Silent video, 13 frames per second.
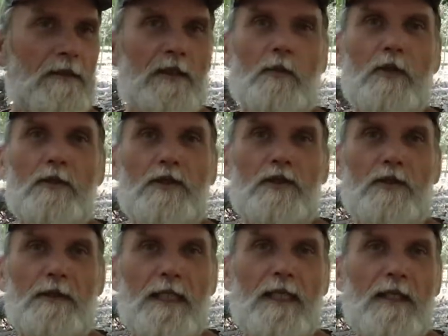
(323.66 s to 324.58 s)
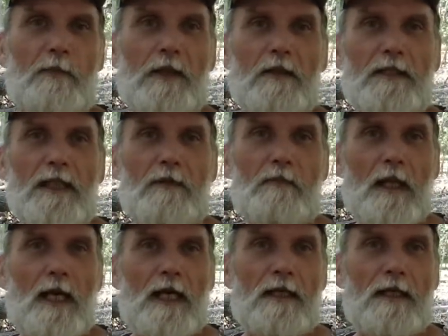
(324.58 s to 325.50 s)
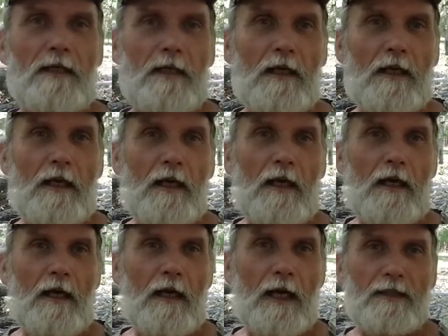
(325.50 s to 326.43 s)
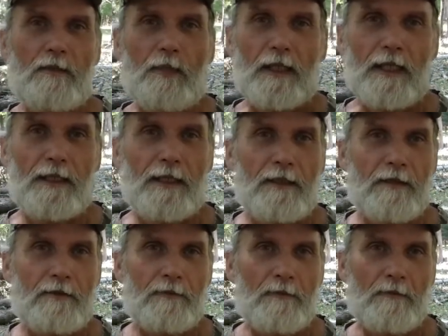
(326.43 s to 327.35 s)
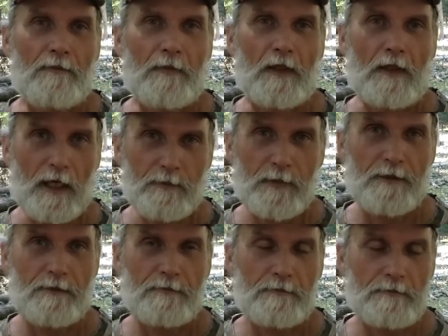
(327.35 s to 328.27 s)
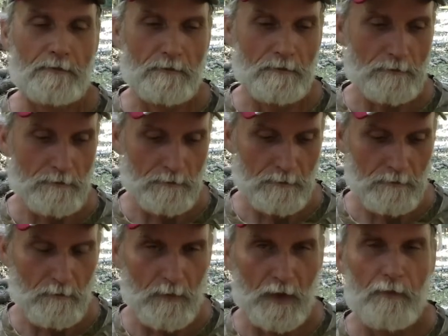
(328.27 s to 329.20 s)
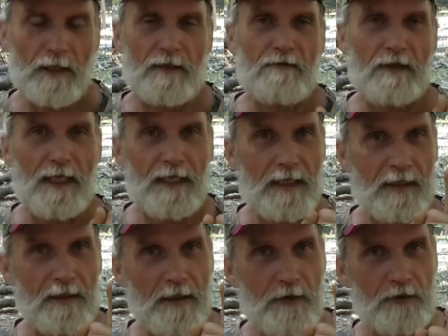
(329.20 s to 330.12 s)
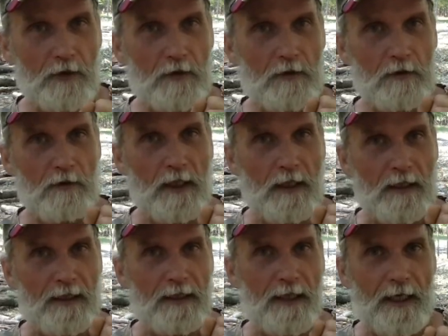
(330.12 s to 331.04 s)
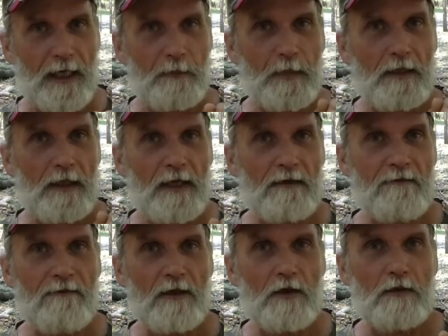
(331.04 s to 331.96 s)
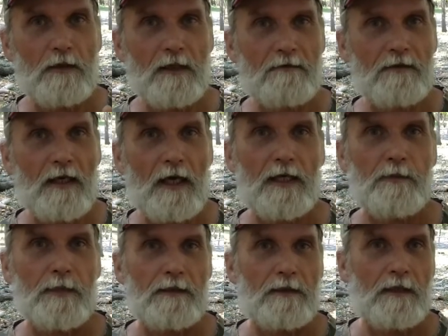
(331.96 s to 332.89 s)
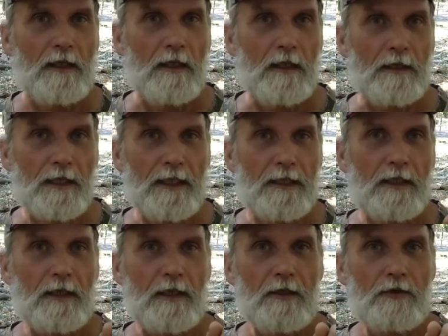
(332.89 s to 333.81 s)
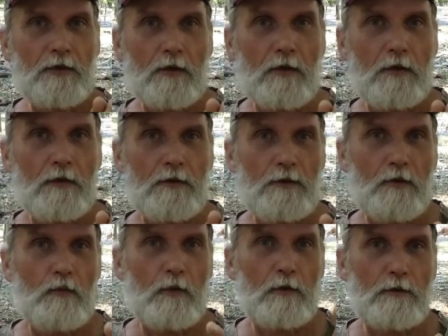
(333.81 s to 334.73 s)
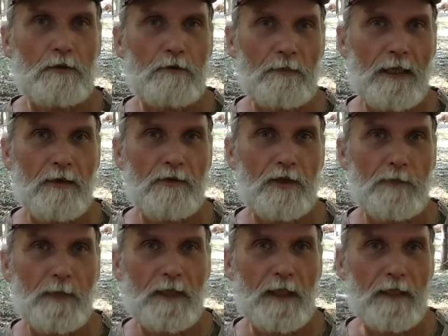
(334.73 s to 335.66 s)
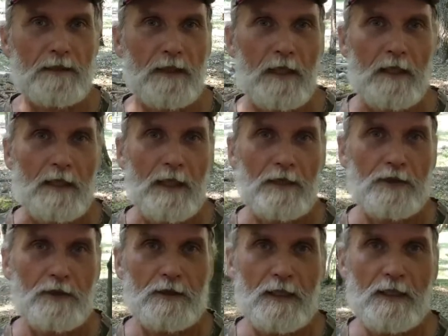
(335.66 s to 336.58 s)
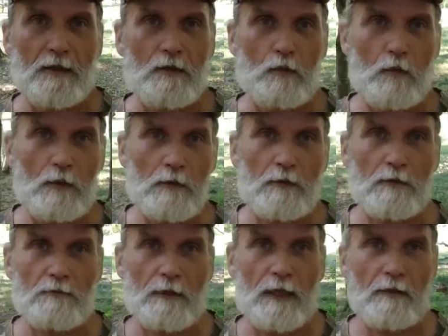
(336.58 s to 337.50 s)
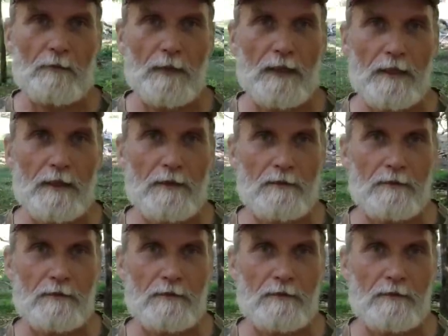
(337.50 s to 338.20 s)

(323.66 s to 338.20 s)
the most unique building block on the planet, carbon. But if they can control the ebb and flow of carbon, they can control the world around you because as you see the world around me,